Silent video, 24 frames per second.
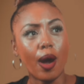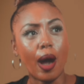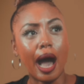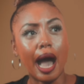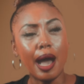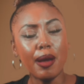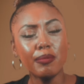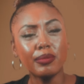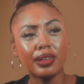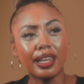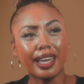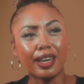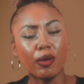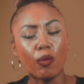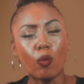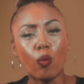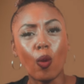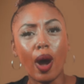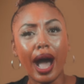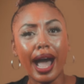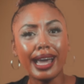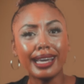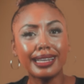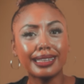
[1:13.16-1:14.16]
I'm like,
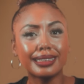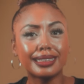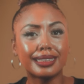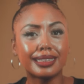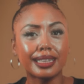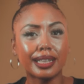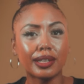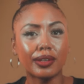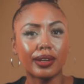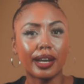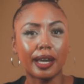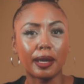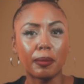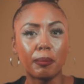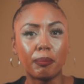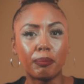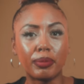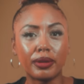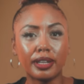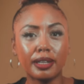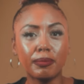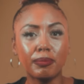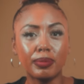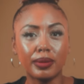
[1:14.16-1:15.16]
why is there a
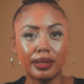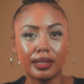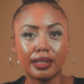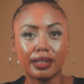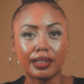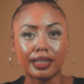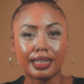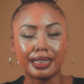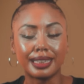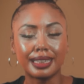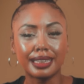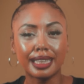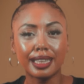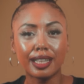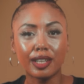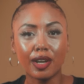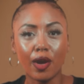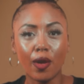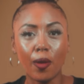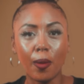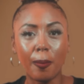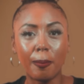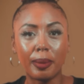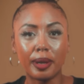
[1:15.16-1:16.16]
butt plug, a
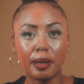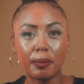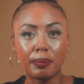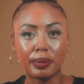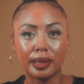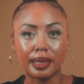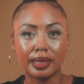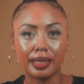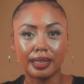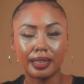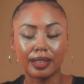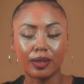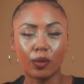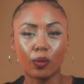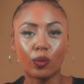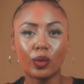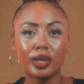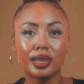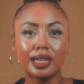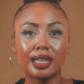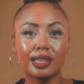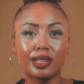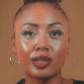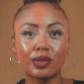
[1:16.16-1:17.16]
silicone butt plug
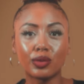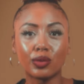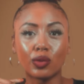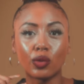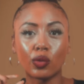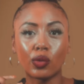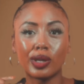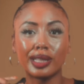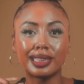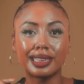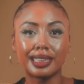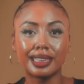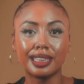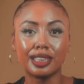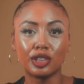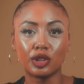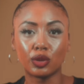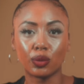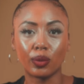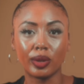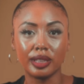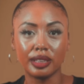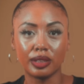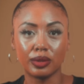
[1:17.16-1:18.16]
with the little crusty
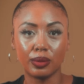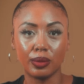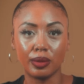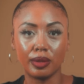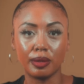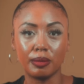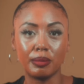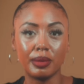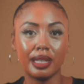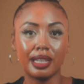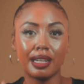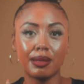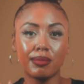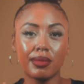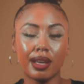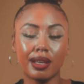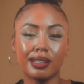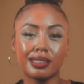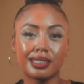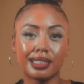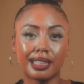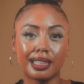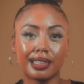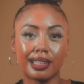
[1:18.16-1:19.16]
joints on them? And I'm
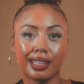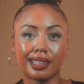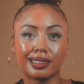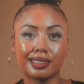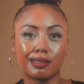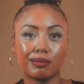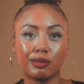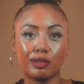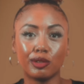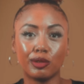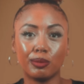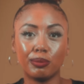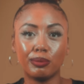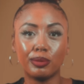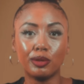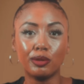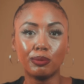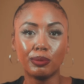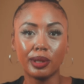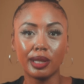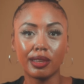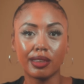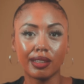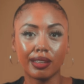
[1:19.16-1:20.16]
not saying like some little
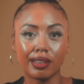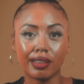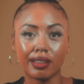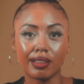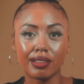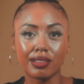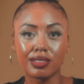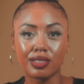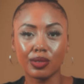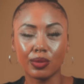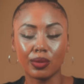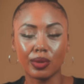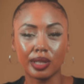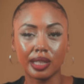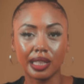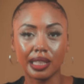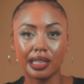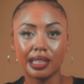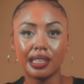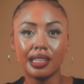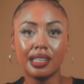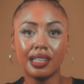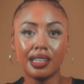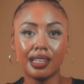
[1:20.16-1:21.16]
poopy things on
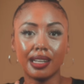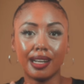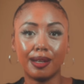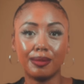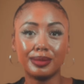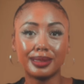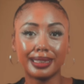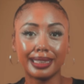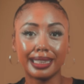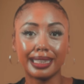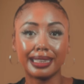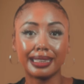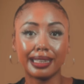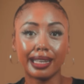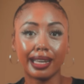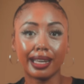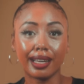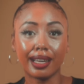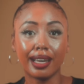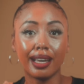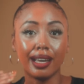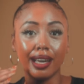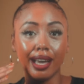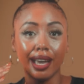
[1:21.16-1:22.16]
it. I'm saying
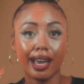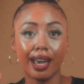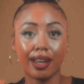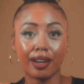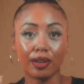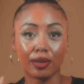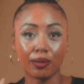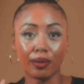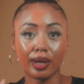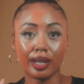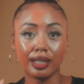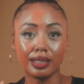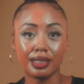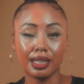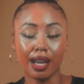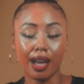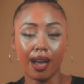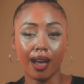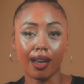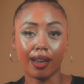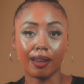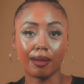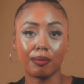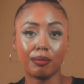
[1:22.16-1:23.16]
like, I had a great
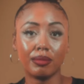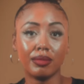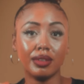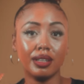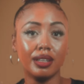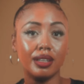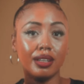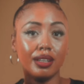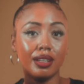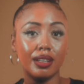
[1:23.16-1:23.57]
time.